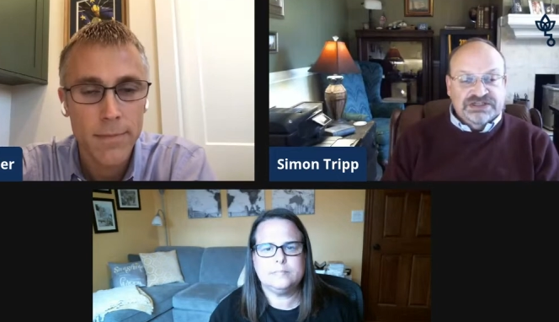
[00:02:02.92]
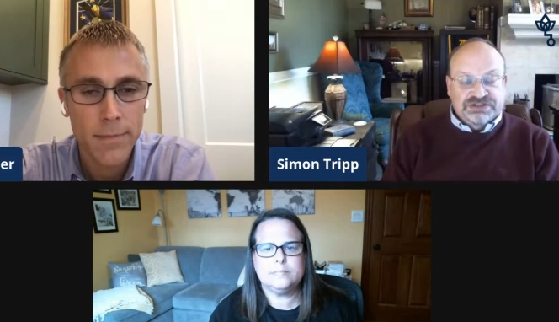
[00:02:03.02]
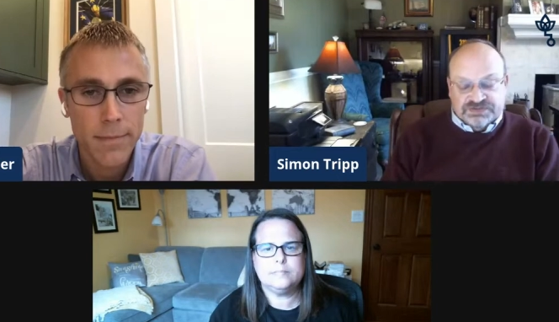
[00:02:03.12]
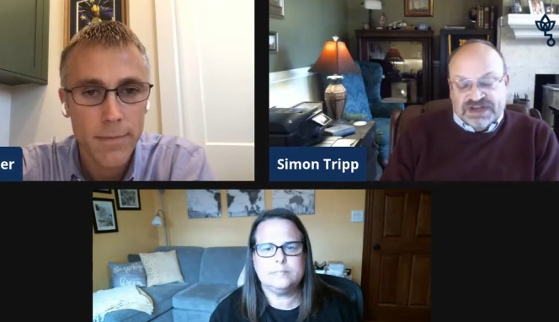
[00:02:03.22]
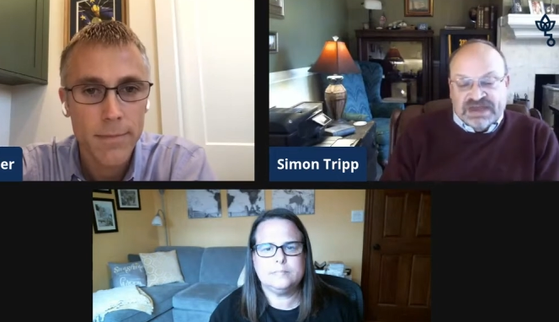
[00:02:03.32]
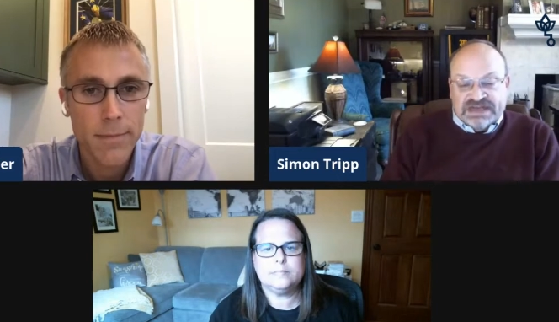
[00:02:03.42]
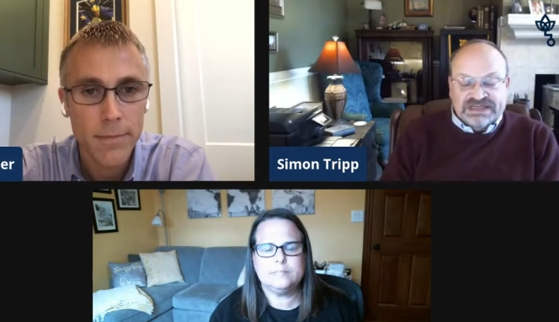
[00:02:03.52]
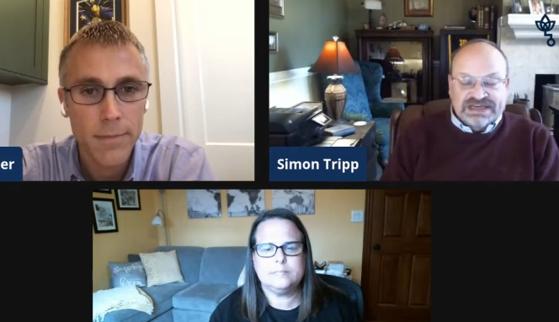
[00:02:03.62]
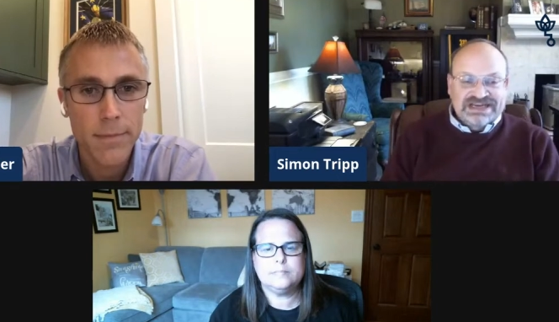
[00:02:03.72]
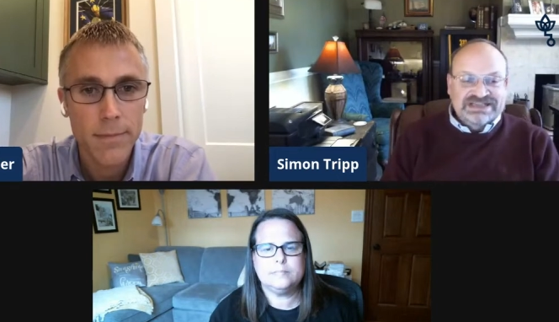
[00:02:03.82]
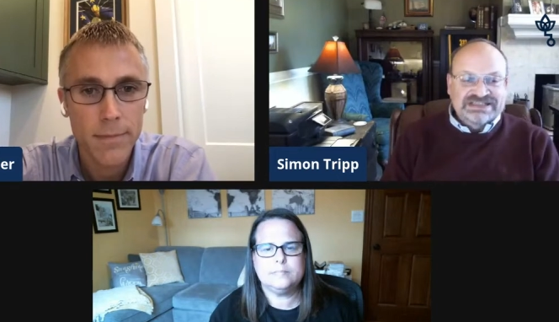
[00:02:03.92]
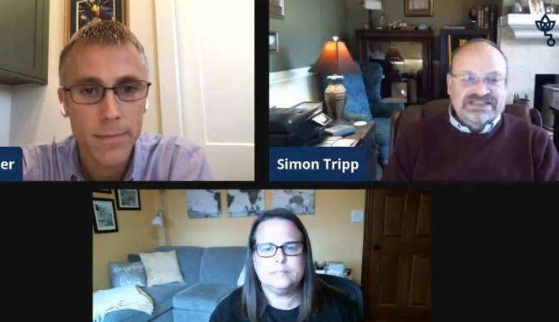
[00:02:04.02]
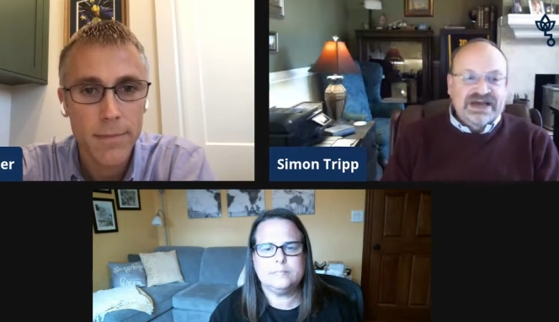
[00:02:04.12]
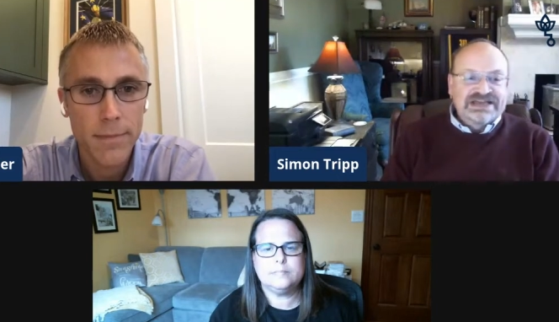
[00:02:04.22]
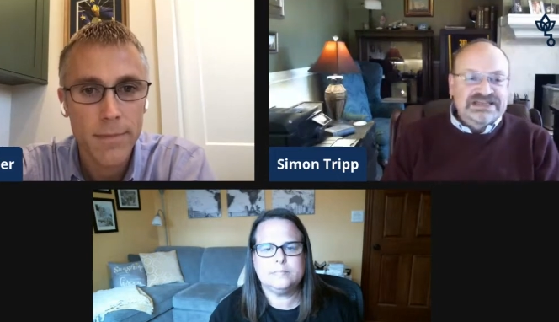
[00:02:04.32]
Speaker 1: fundamentally a
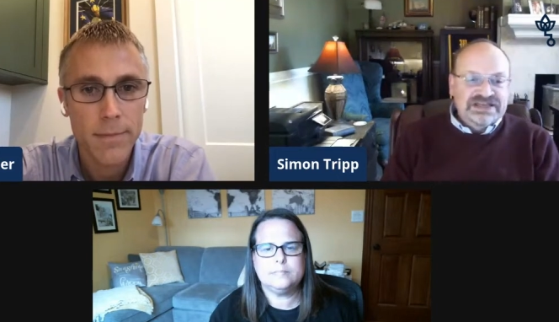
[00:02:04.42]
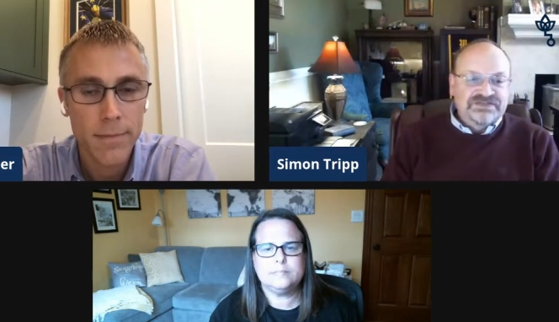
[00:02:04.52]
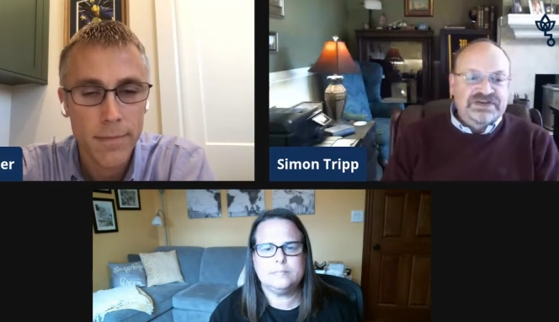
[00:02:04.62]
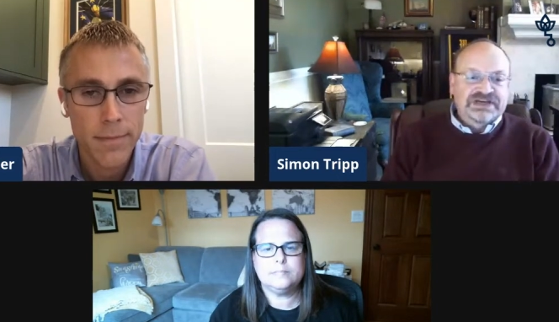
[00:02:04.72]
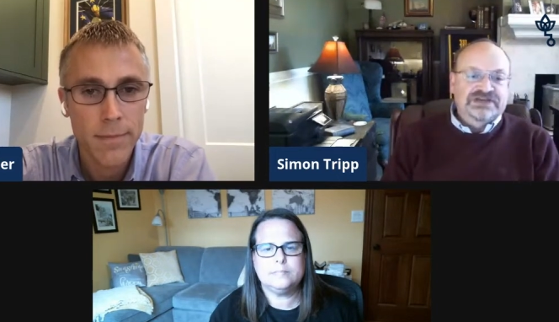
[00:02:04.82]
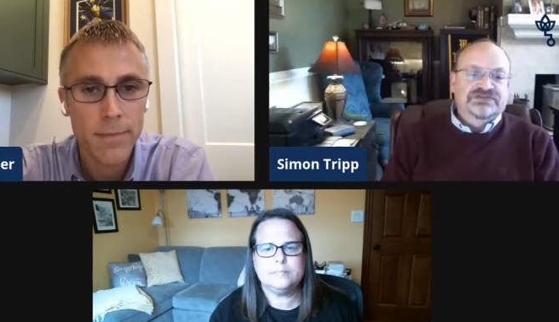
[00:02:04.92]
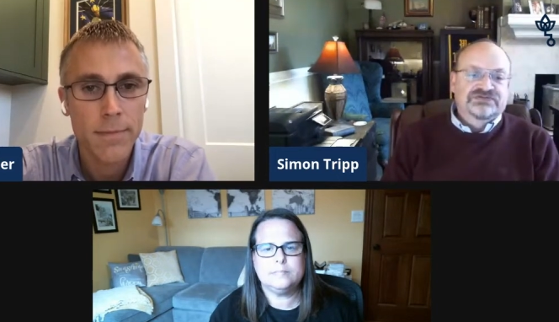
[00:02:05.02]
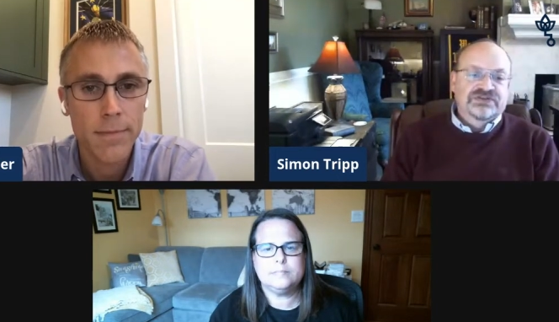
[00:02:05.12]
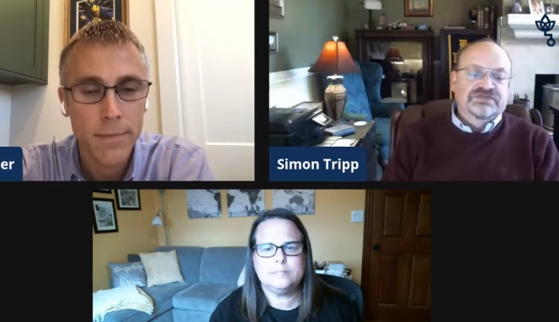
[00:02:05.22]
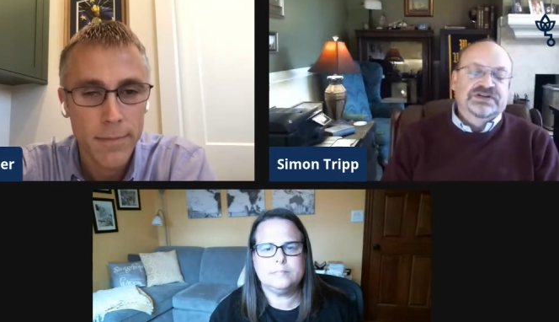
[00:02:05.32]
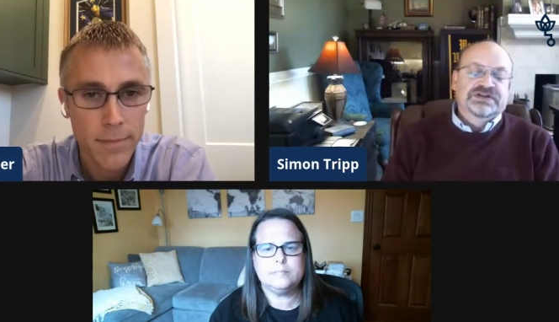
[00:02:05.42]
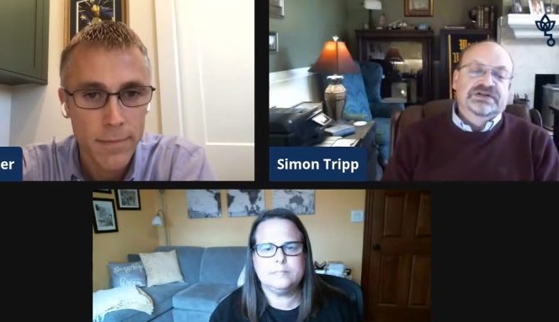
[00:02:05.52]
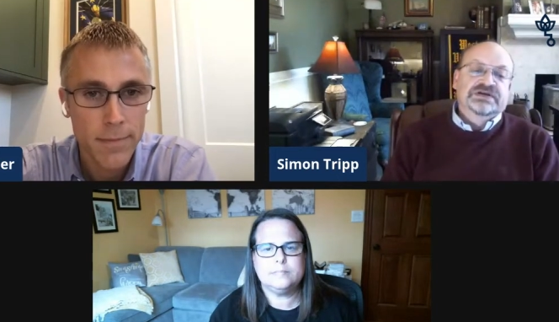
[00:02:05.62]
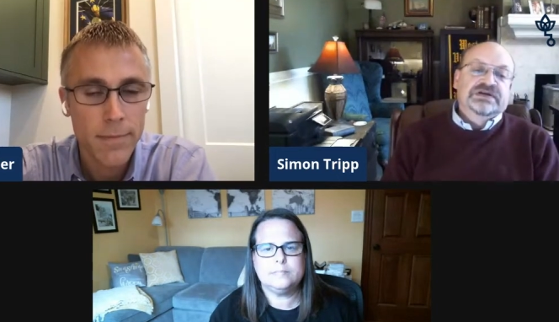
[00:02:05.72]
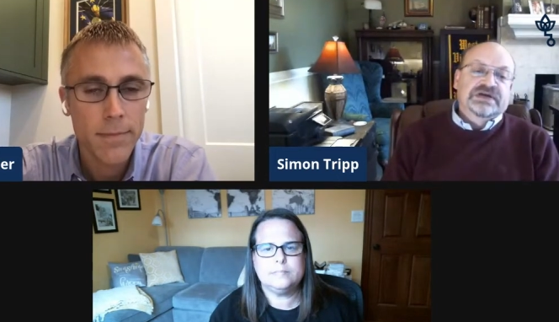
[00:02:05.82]
scientific driven
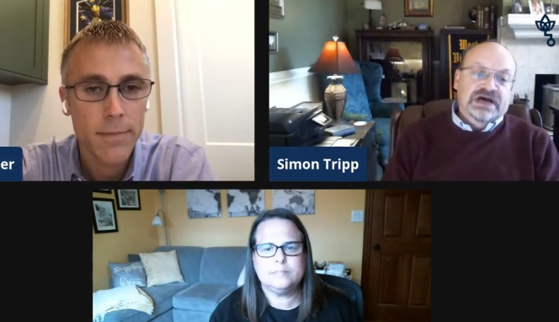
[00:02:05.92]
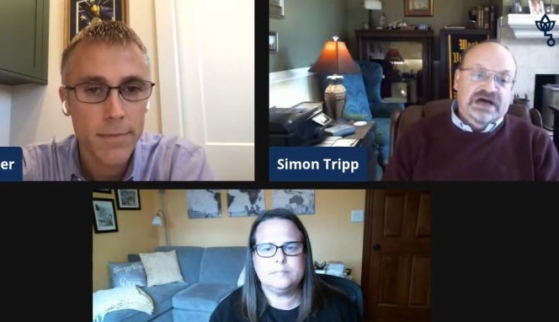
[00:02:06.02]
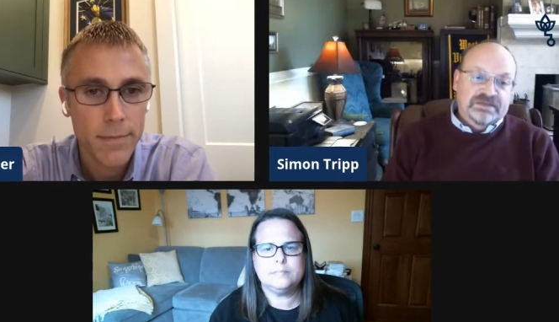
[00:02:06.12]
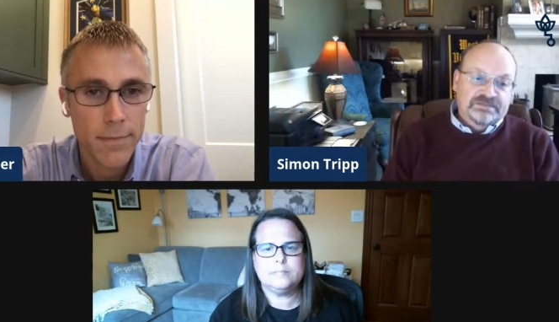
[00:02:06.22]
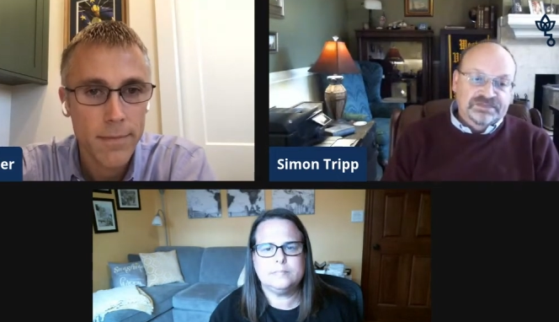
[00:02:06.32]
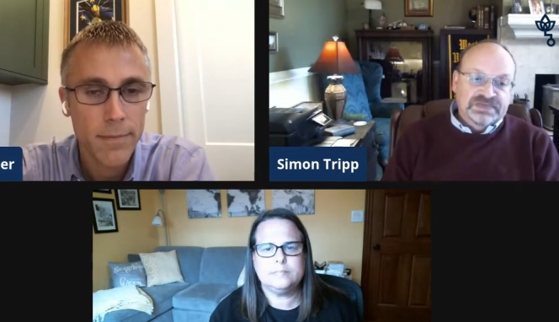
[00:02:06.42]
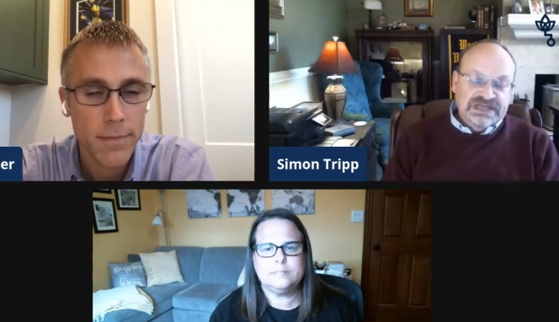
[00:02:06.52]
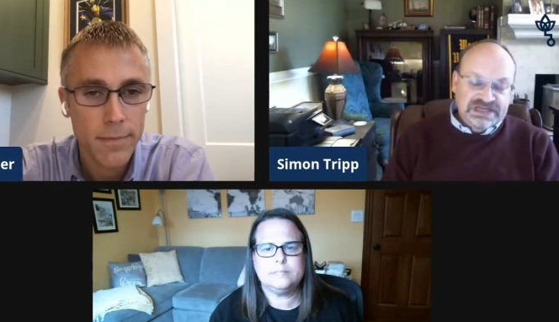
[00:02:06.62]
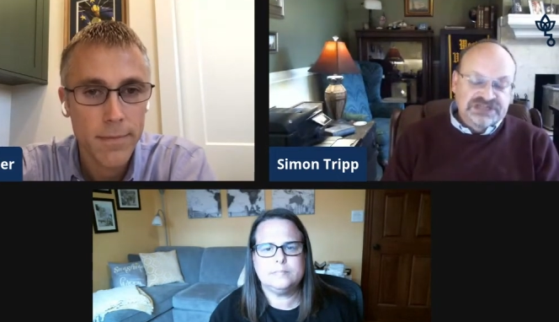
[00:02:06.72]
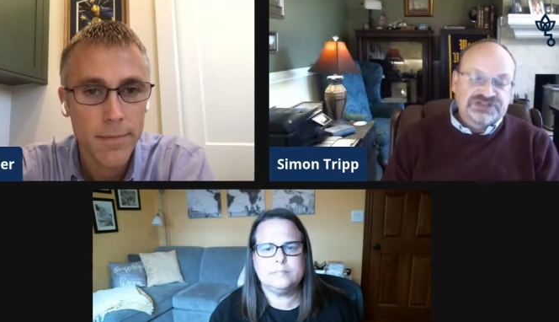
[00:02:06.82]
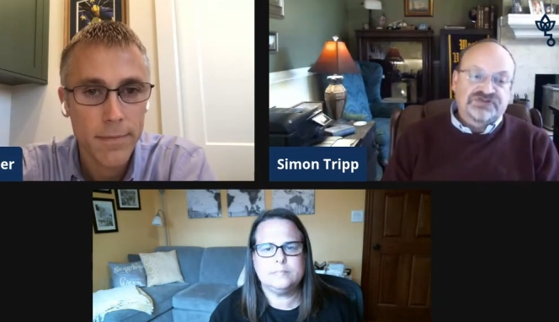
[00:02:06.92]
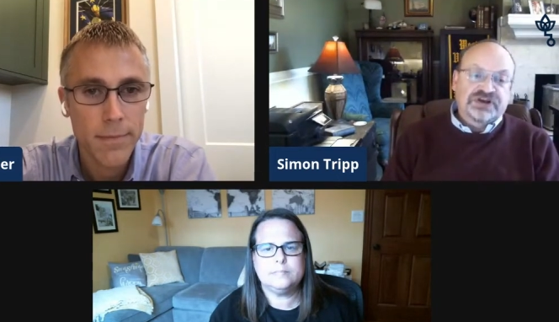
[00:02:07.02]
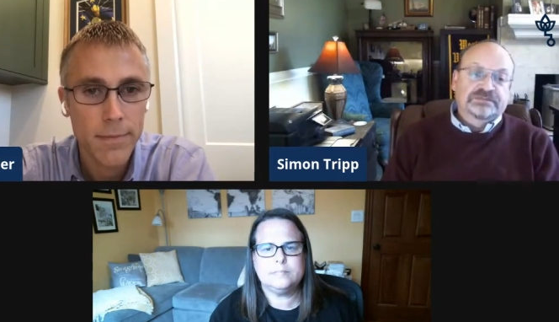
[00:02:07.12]
um, industry.